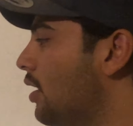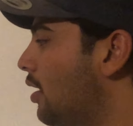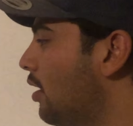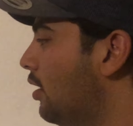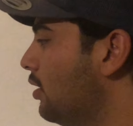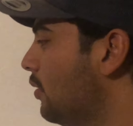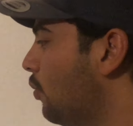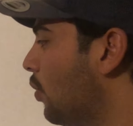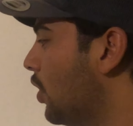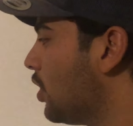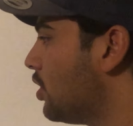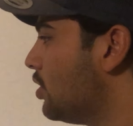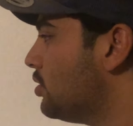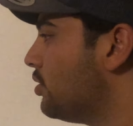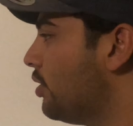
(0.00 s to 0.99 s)
all the
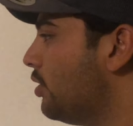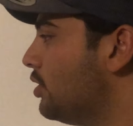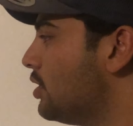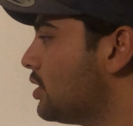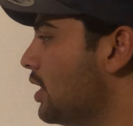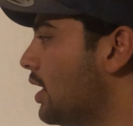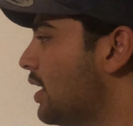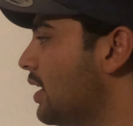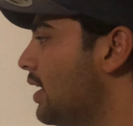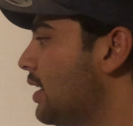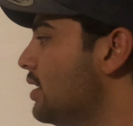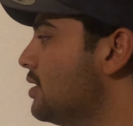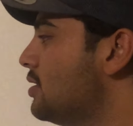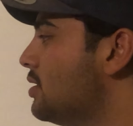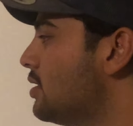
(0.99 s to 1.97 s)
workers there are just like
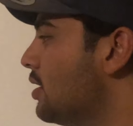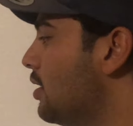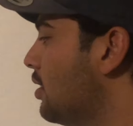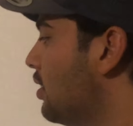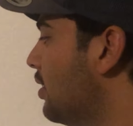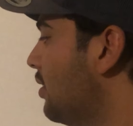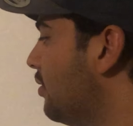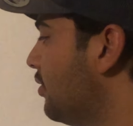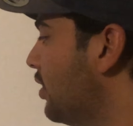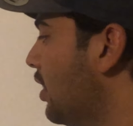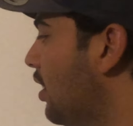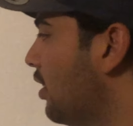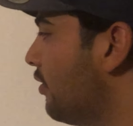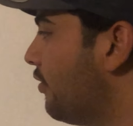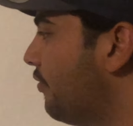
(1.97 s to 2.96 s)
kids,
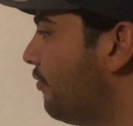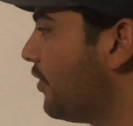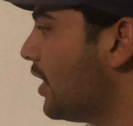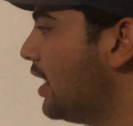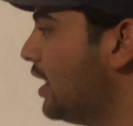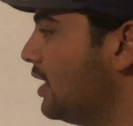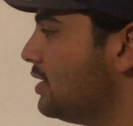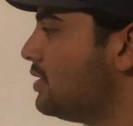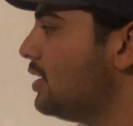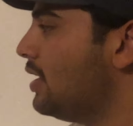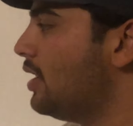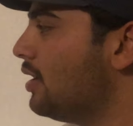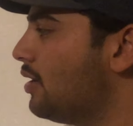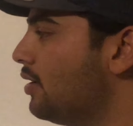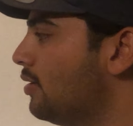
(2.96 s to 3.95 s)
young kids, and
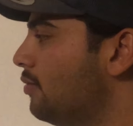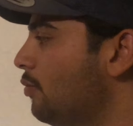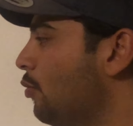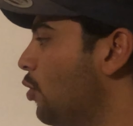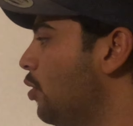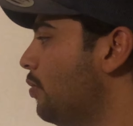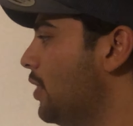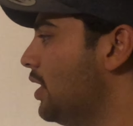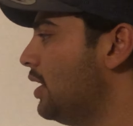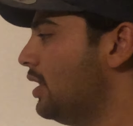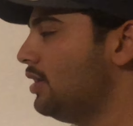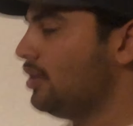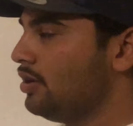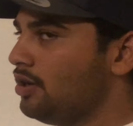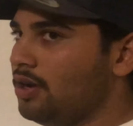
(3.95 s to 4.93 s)
like women,
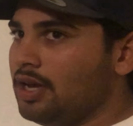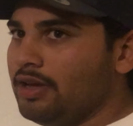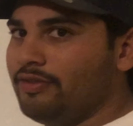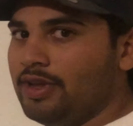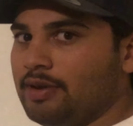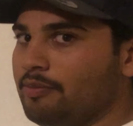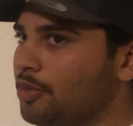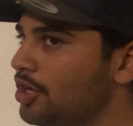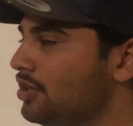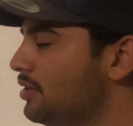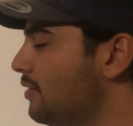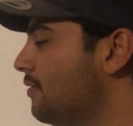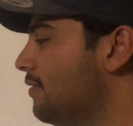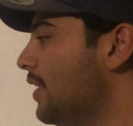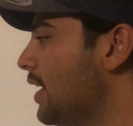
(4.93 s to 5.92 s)
and they all have like birth
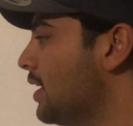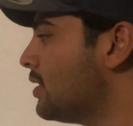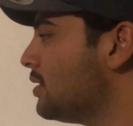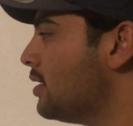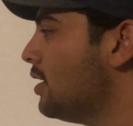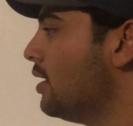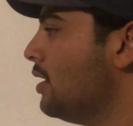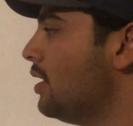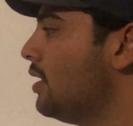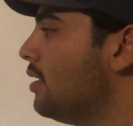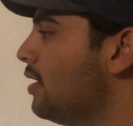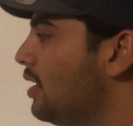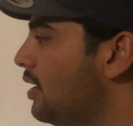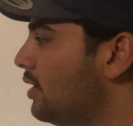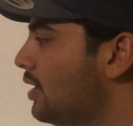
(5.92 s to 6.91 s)
defects,
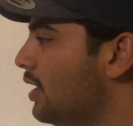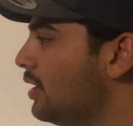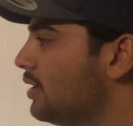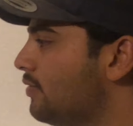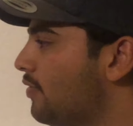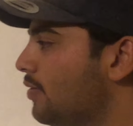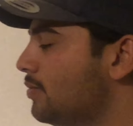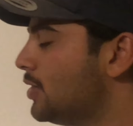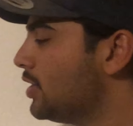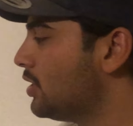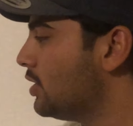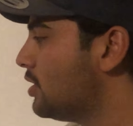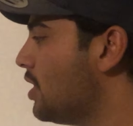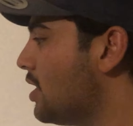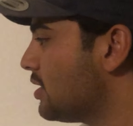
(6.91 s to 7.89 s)
and like from such a
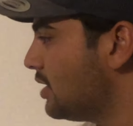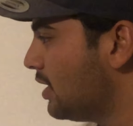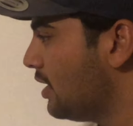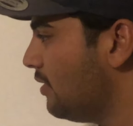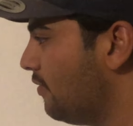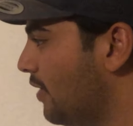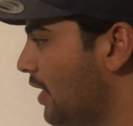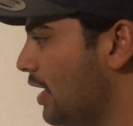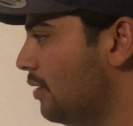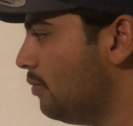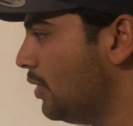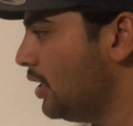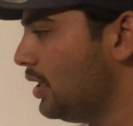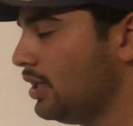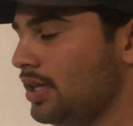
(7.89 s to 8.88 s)
toxic
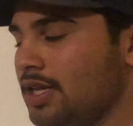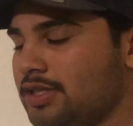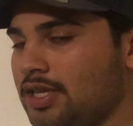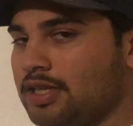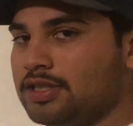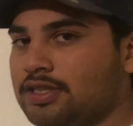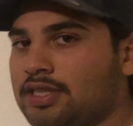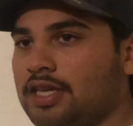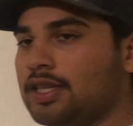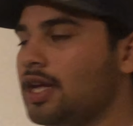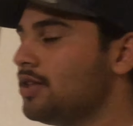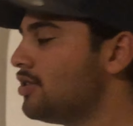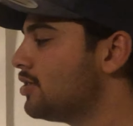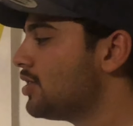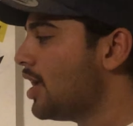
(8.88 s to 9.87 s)
environment. And that's like just like how
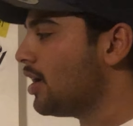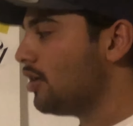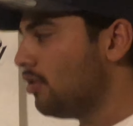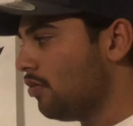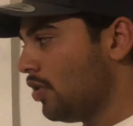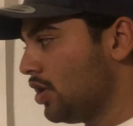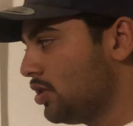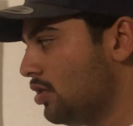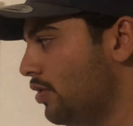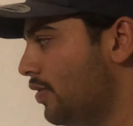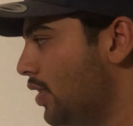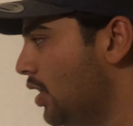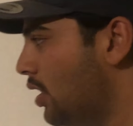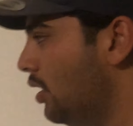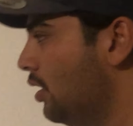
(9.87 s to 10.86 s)
the cycle works over
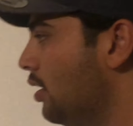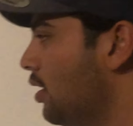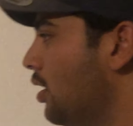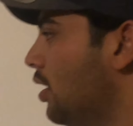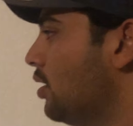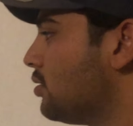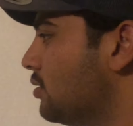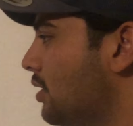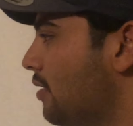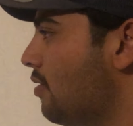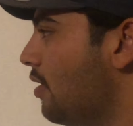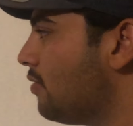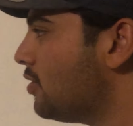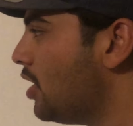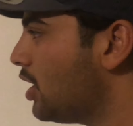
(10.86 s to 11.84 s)
there. So now that
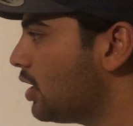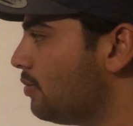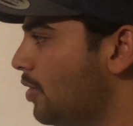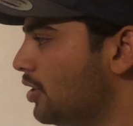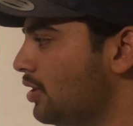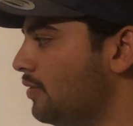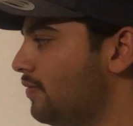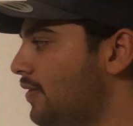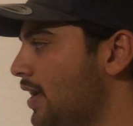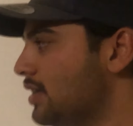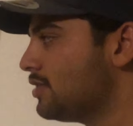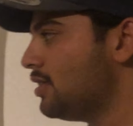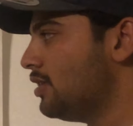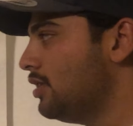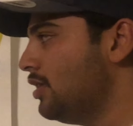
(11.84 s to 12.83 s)
we've talked about the
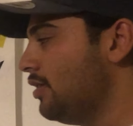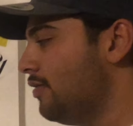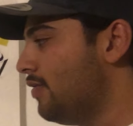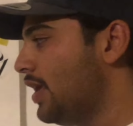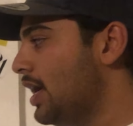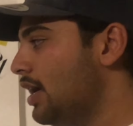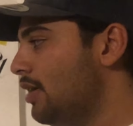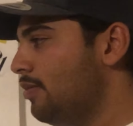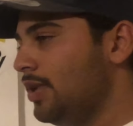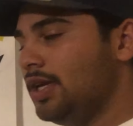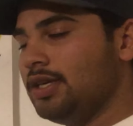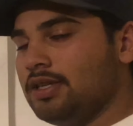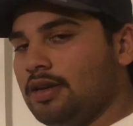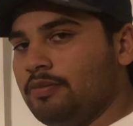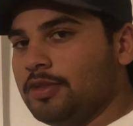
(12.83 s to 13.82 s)
effects on the
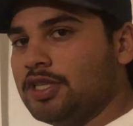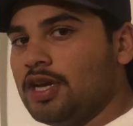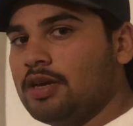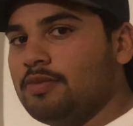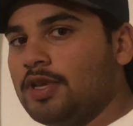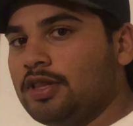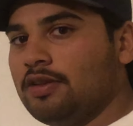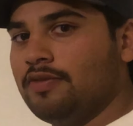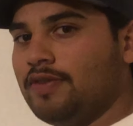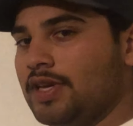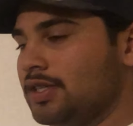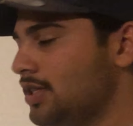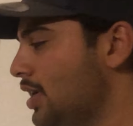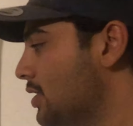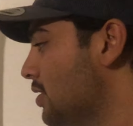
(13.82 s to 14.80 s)
environment, I'm talking about the
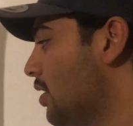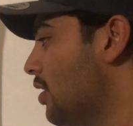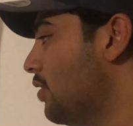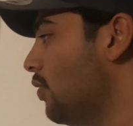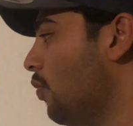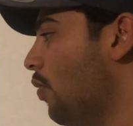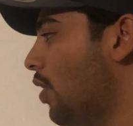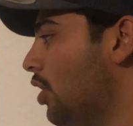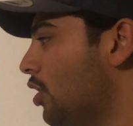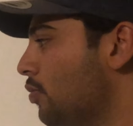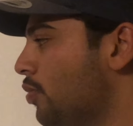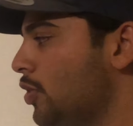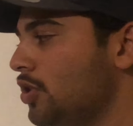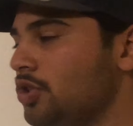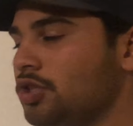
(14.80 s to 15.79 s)
effects it has like on the water
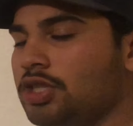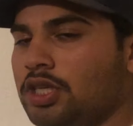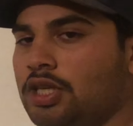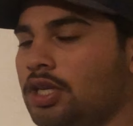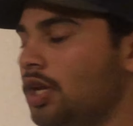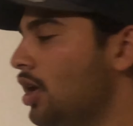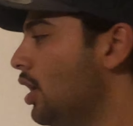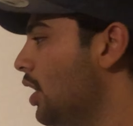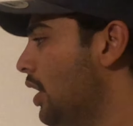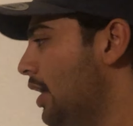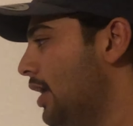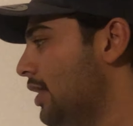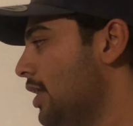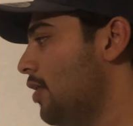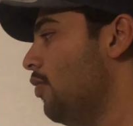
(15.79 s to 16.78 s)
pollution.
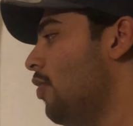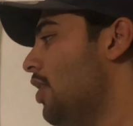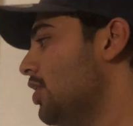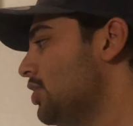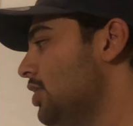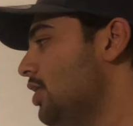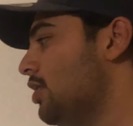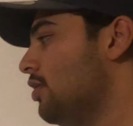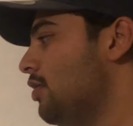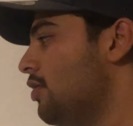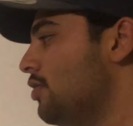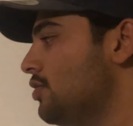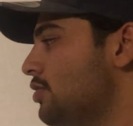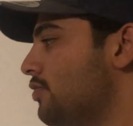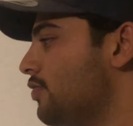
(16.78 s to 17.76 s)
And then washing
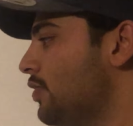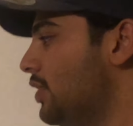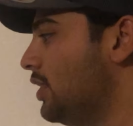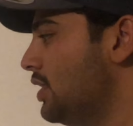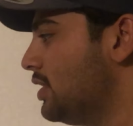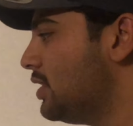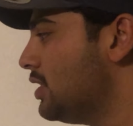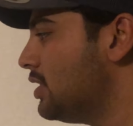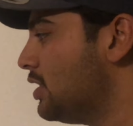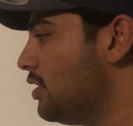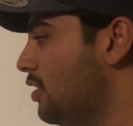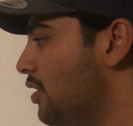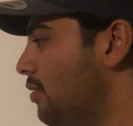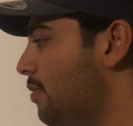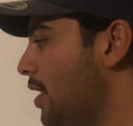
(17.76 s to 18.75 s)
clothes releases
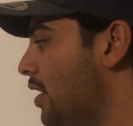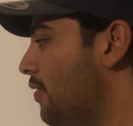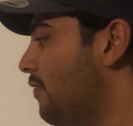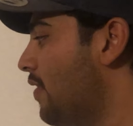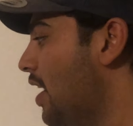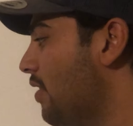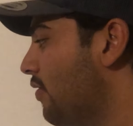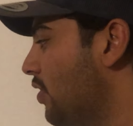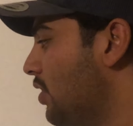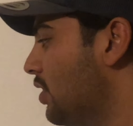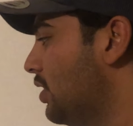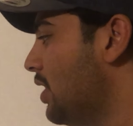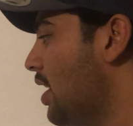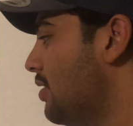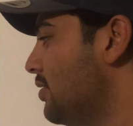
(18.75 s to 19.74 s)
about
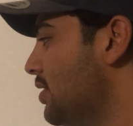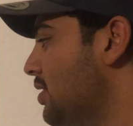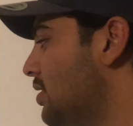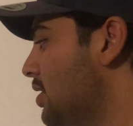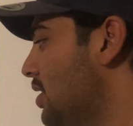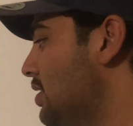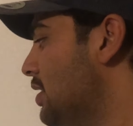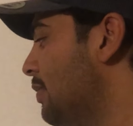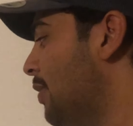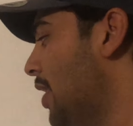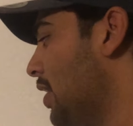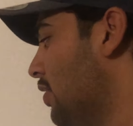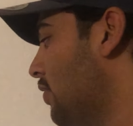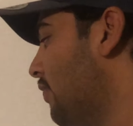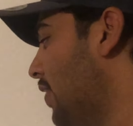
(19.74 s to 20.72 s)
500,000 tons of
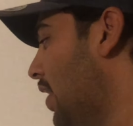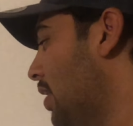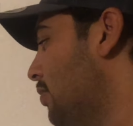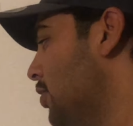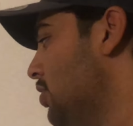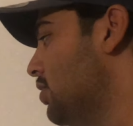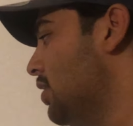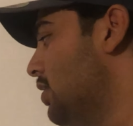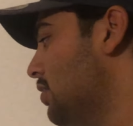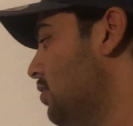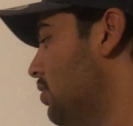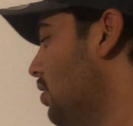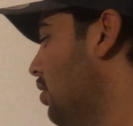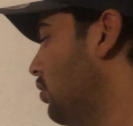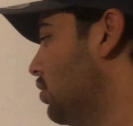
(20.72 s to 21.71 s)
microfibers into
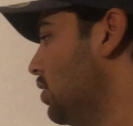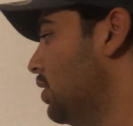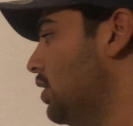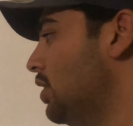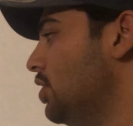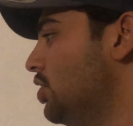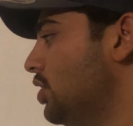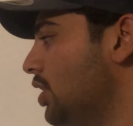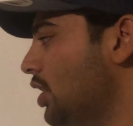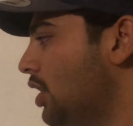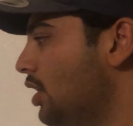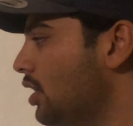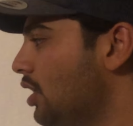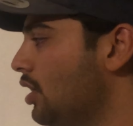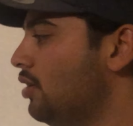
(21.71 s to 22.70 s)
the ocean each
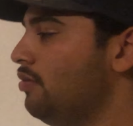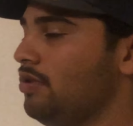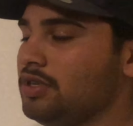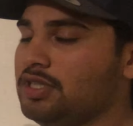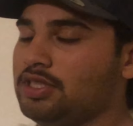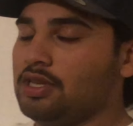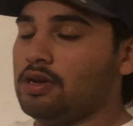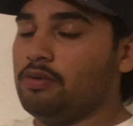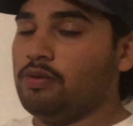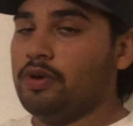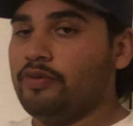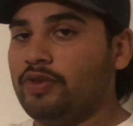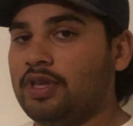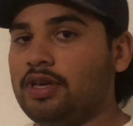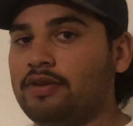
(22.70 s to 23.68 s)
year, which is
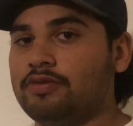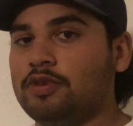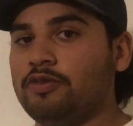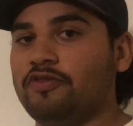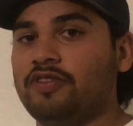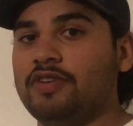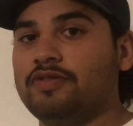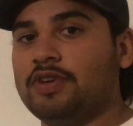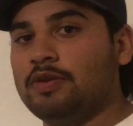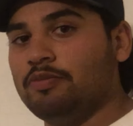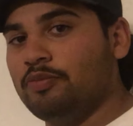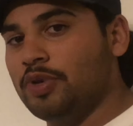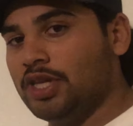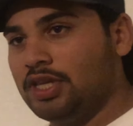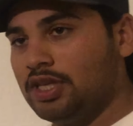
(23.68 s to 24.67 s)
equivalent of to 50
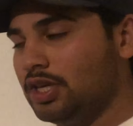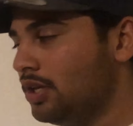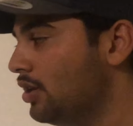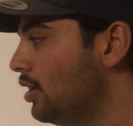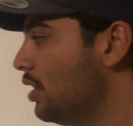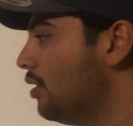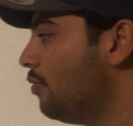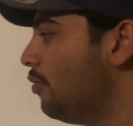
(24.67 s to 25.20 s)
billion